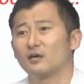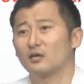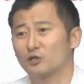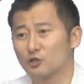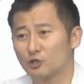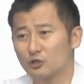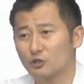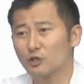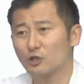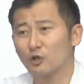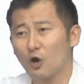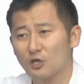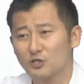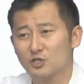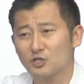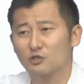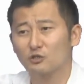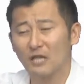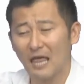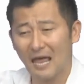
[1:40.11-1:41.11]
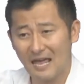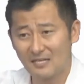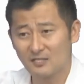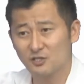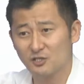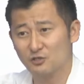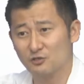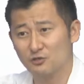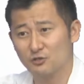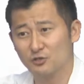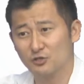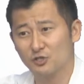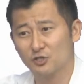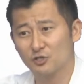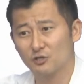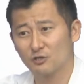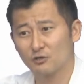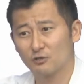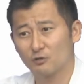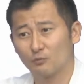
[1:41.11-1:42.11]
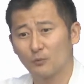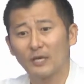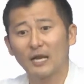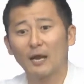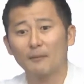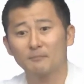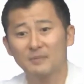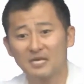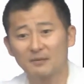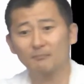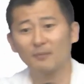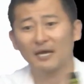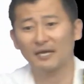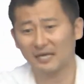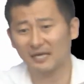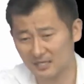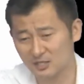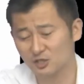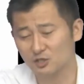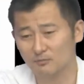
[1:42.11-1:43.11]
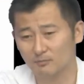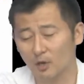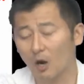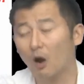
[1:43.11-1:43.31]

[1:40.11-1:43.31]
good logical answers when I meet my customer.